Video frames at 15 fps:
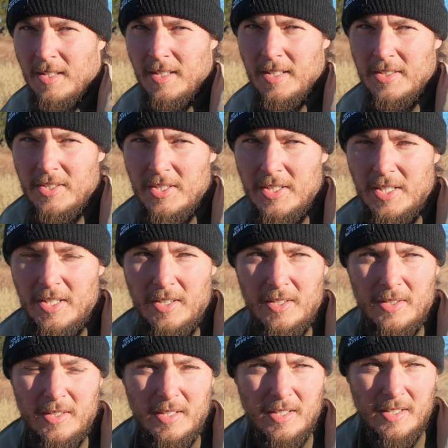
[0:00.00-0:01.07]
let's just get
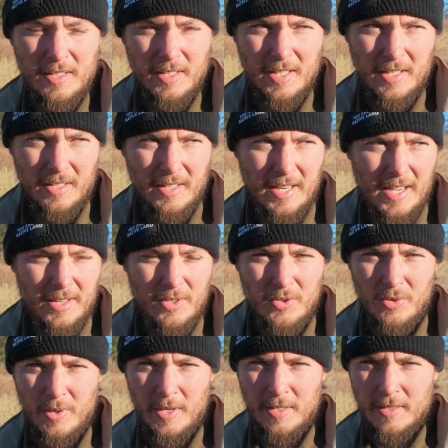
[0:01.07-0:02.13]
on down the
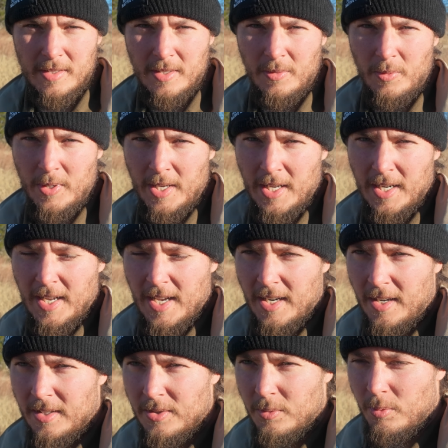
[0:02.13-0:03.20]
trail and see if we can add
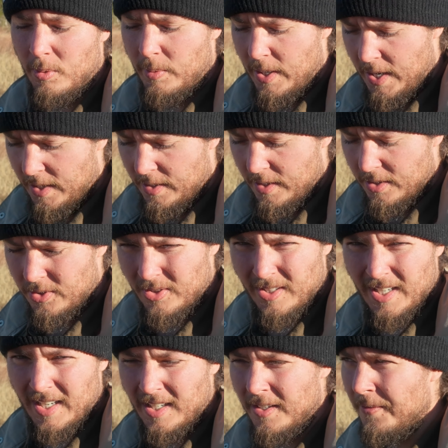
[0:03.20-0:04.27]
on to what we had
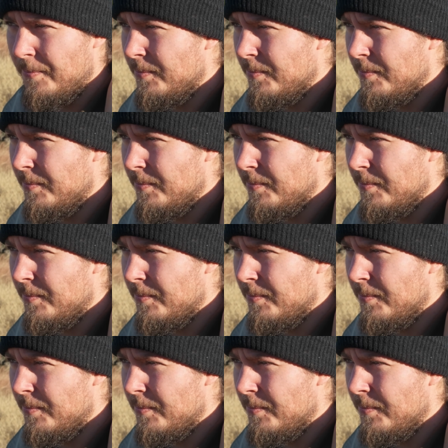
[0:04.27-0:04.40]
yesterday.